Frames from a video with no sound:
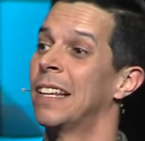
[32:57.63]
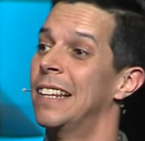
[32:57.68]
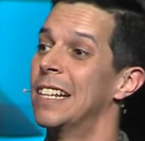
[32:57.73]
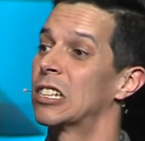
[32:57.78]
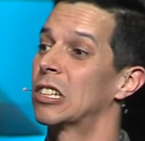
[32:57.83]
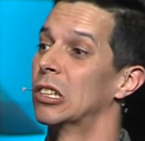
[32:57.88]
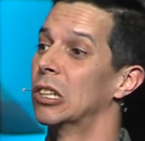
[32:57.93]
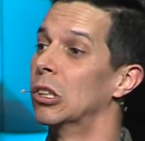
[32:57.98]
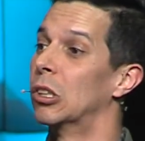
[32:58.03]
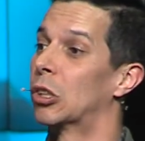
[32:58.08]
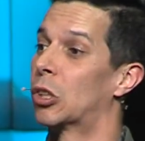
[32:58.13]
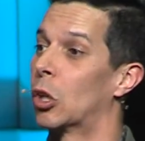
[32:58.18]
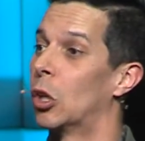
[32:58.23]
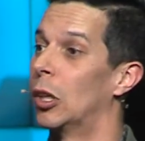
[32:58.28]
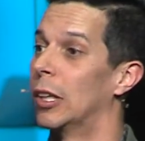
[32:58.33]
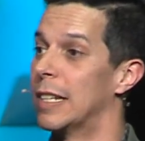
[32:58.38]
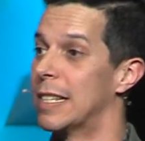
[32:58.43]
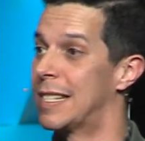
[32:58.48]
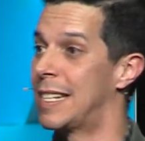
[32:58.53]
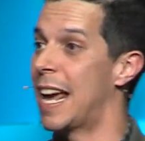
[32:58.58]
This little
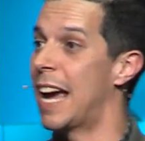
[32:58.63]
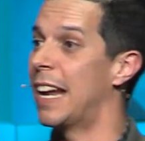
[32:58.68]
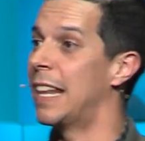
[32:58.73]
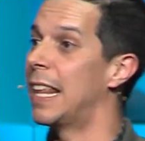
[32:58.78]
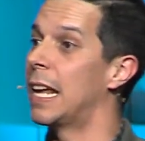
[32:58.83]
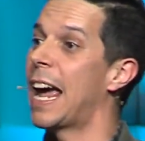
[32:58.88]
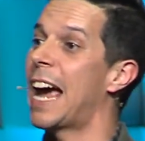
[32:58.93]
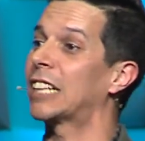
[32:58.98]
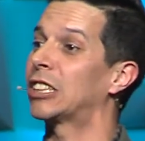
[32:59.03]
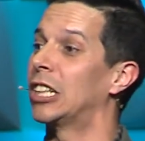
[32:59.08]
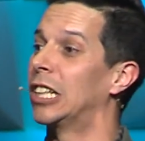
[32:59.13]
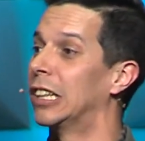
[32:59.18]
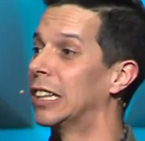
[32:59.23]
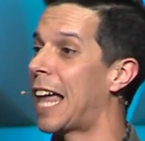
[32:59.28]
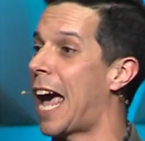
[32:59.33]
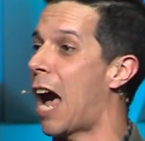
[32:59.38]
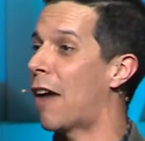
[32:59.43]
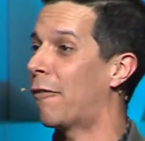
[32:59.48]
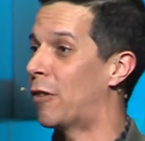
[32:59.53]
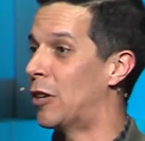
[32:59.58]
girl is dead. And they actually
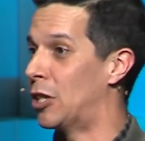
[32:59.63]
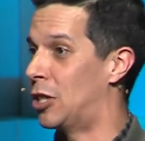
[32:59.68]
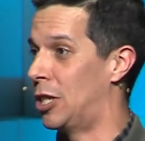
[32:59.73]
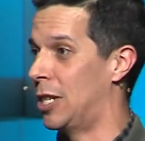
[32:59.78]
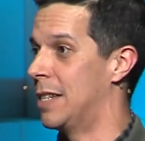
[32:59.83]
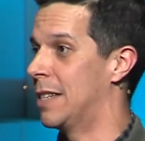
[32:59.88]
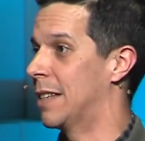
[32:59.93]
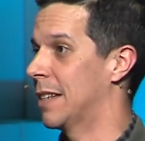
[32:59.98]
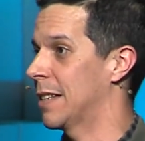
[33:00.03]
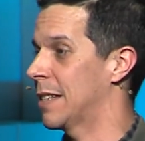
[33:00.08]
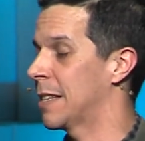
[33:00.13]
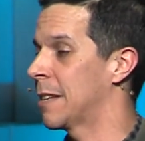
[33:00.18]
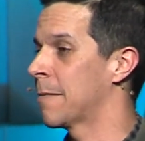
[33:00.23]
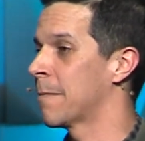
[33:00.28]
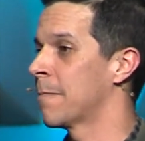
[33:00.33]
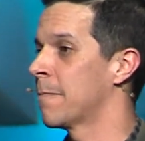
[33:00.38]
laugh at Jesus.